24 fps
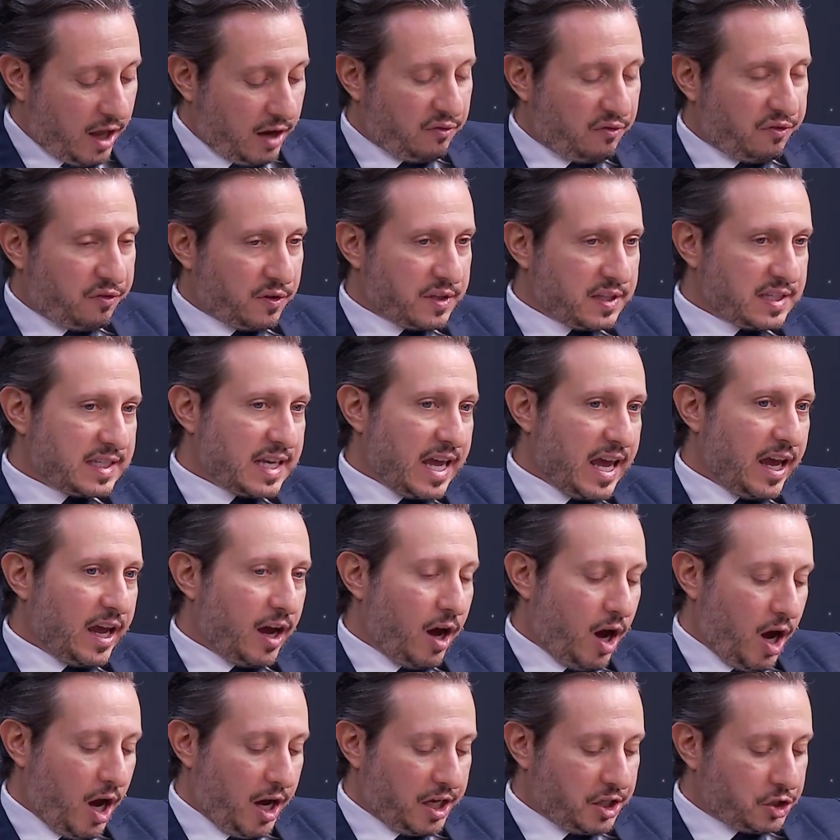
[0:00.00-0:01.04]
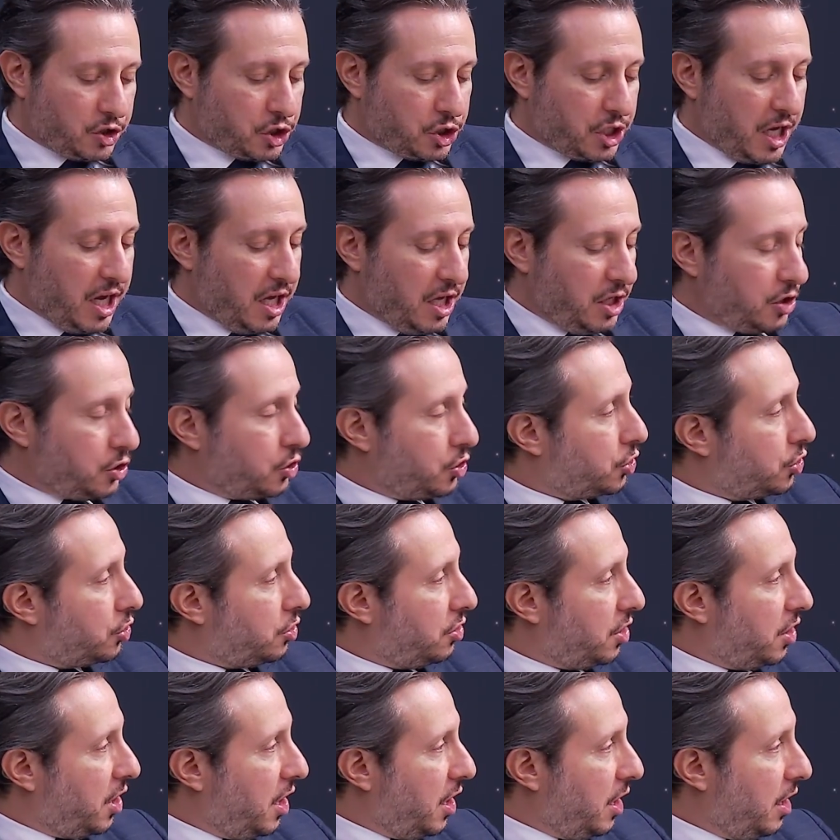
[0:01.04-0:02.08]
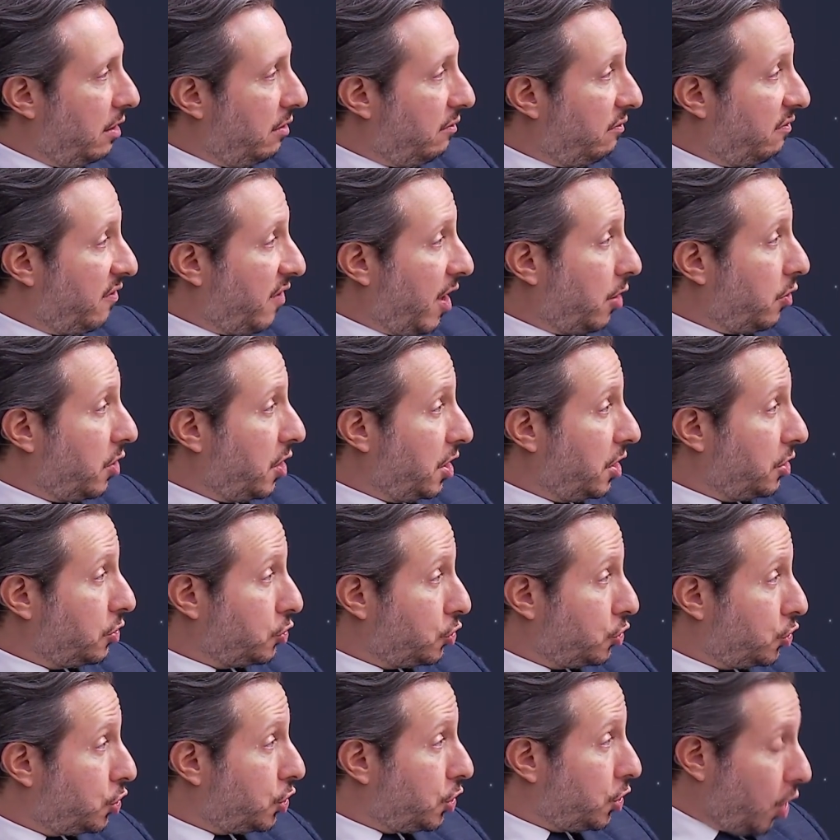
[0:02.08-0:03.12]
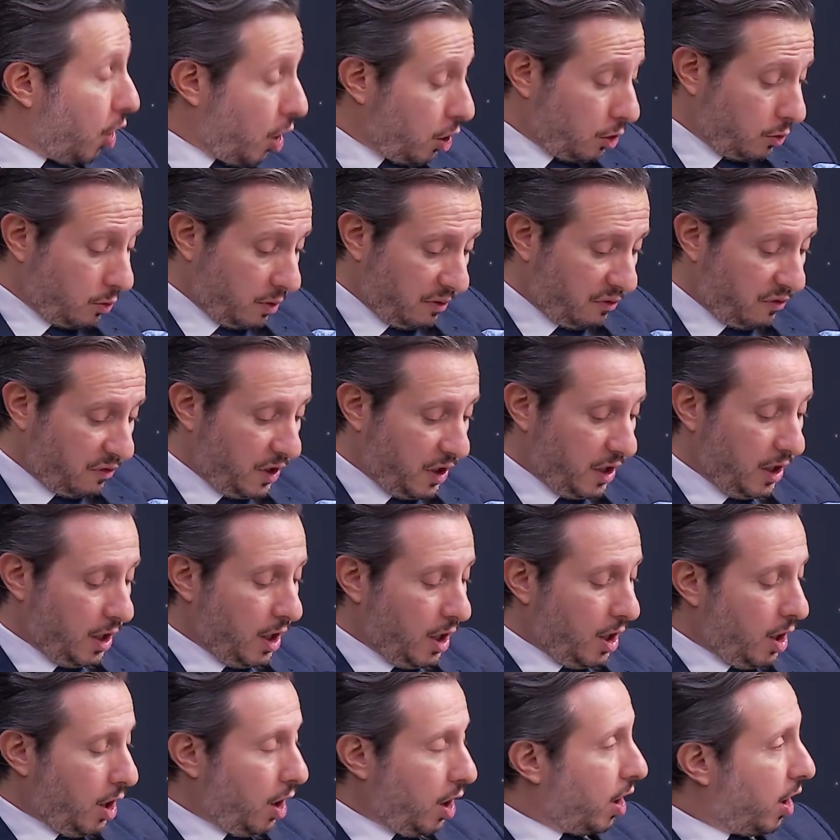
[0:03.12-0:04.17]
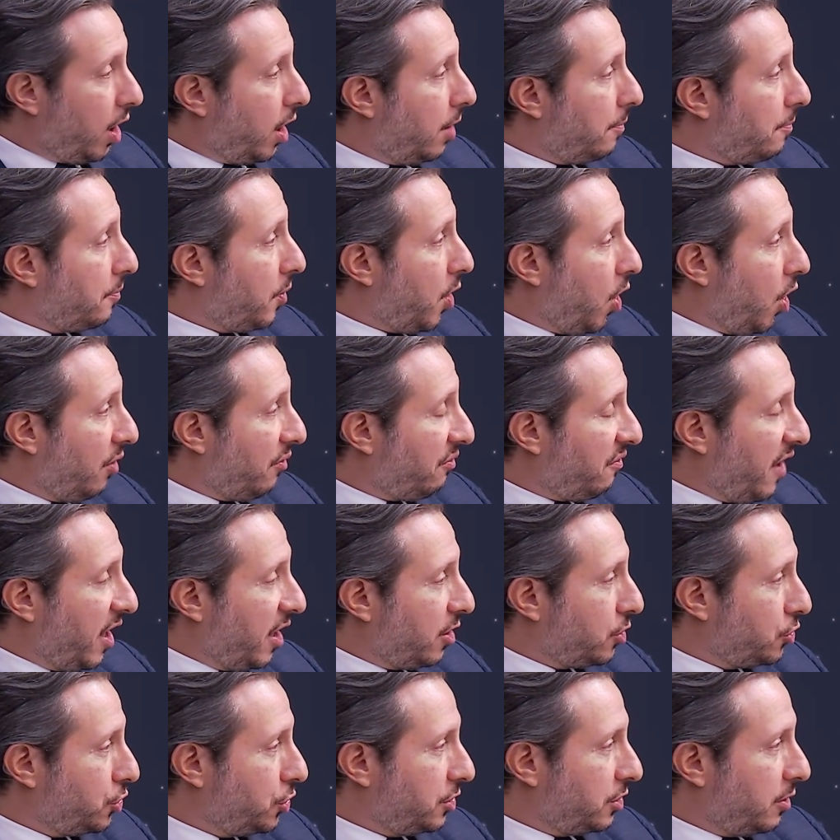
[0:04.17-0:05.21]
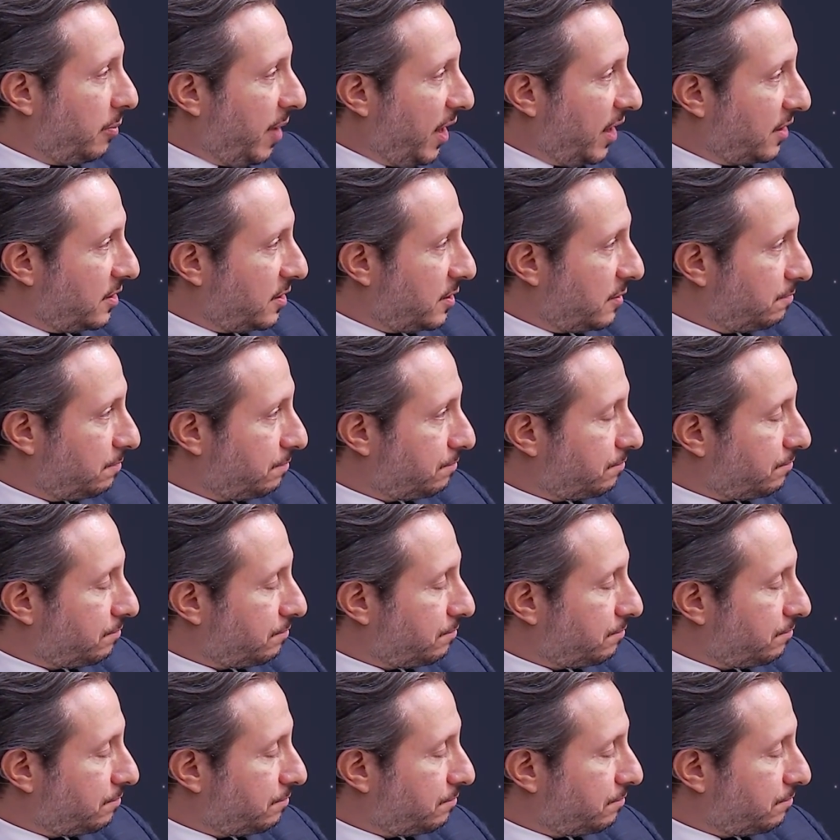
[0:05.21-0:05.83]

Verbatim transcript: inference AI change the very geography um, of energy demand?